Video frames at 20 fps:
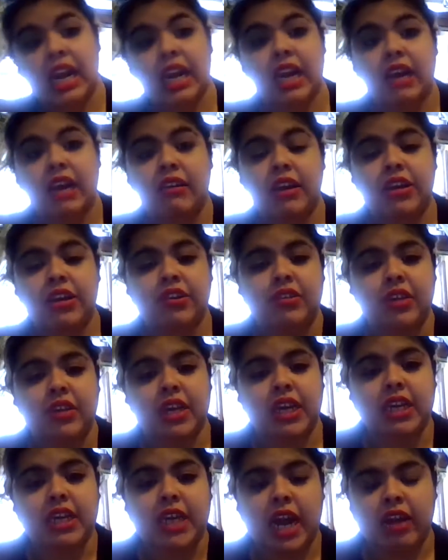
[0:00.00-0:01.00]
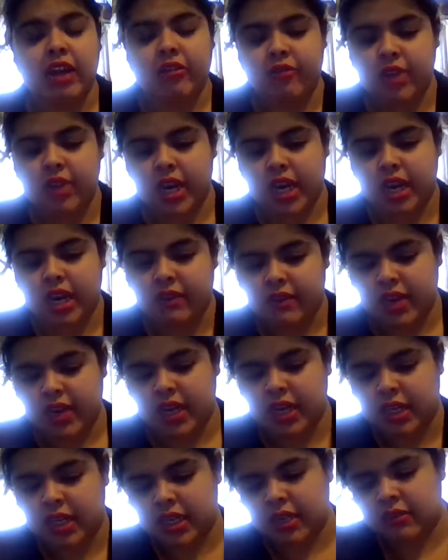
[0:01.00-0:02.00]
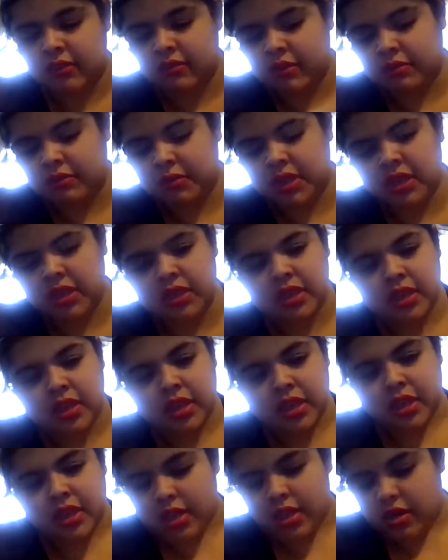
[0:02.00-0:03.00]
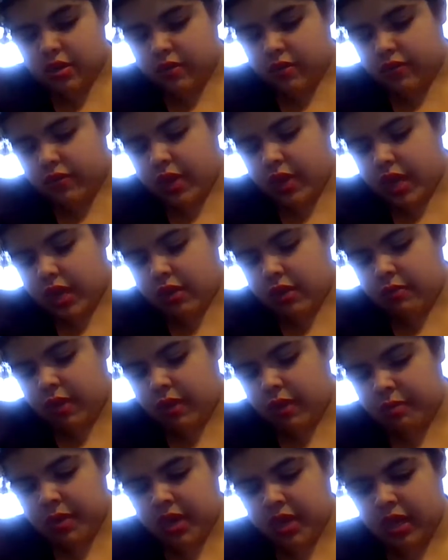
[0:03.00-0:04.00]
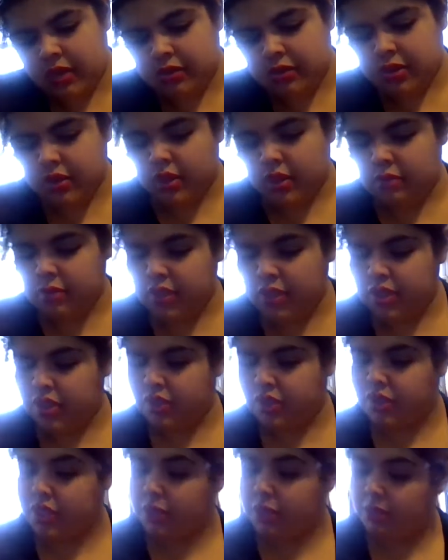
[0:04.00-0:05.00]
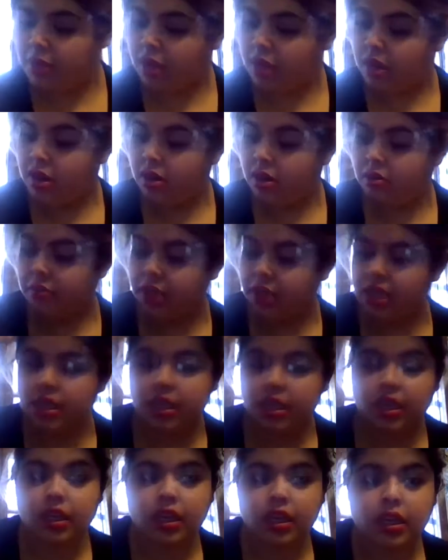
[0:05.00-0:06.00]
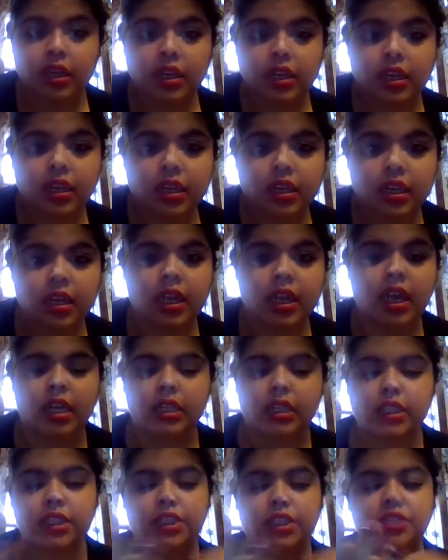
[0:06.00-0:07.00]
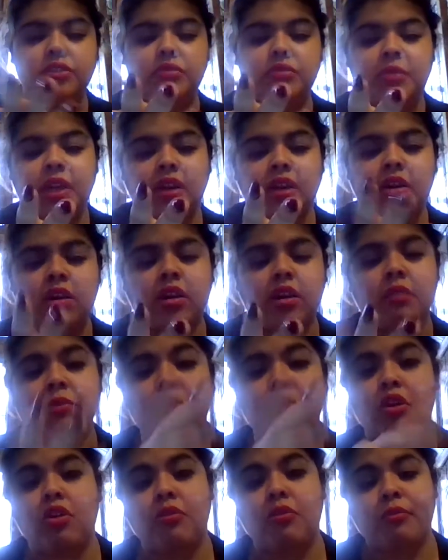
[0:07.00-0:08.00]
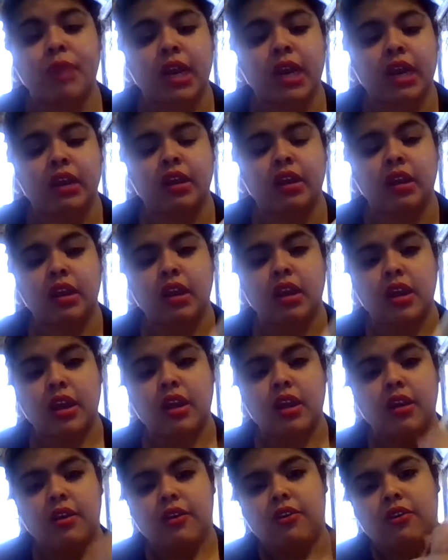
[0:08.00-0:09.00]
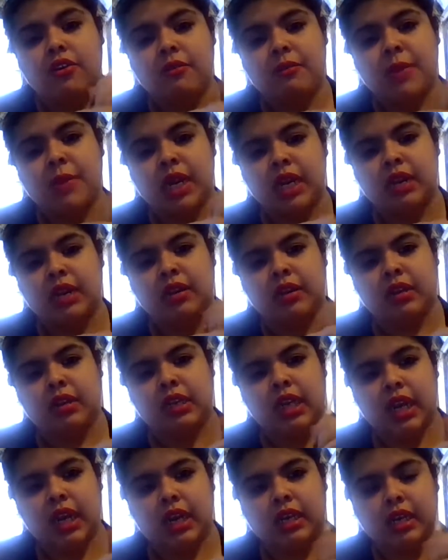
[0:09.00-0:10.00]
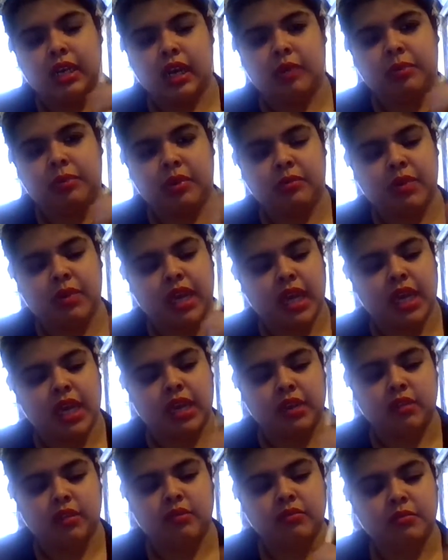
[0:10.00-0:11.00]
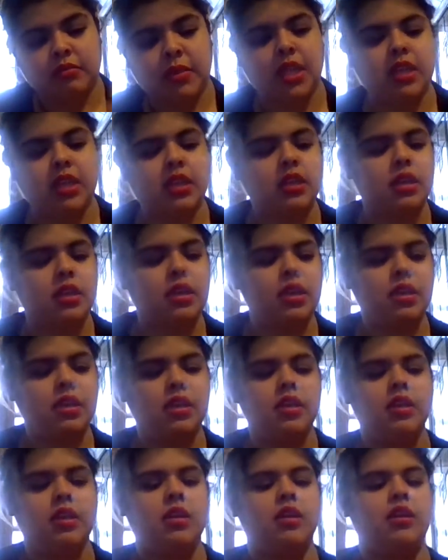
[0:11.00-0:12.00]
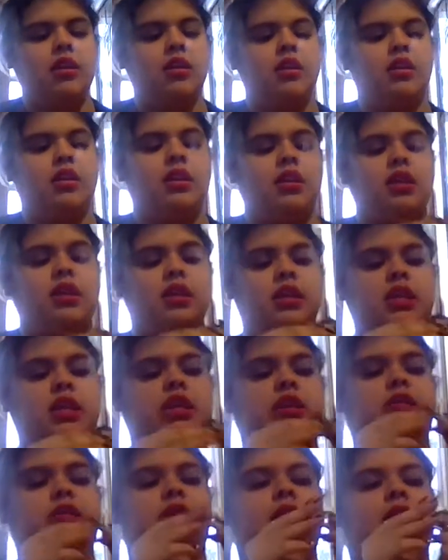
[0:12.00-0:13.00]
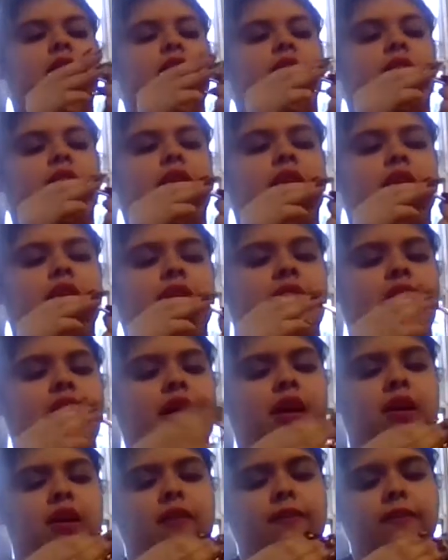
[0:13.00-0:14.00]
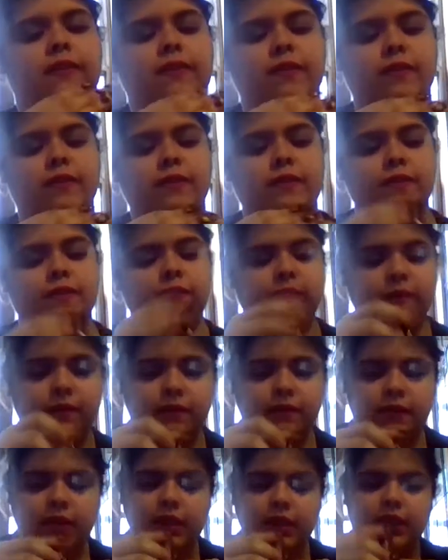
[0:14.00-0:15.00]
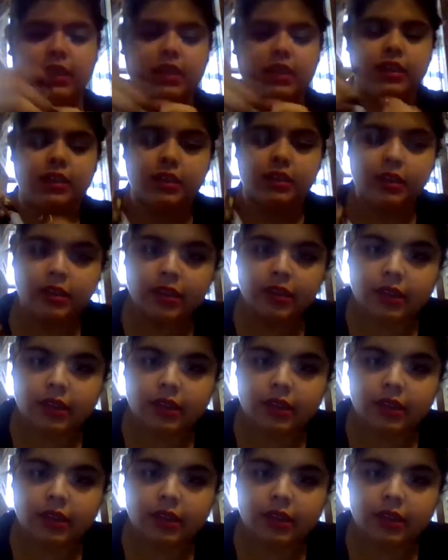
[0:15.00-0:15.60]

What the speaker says: how I told you guys, I don't really have anything with me so I can wipe it off. So I'm just using my arm basically. I just use my arm or my top of my hand basically, just so I can clean it off. Like see?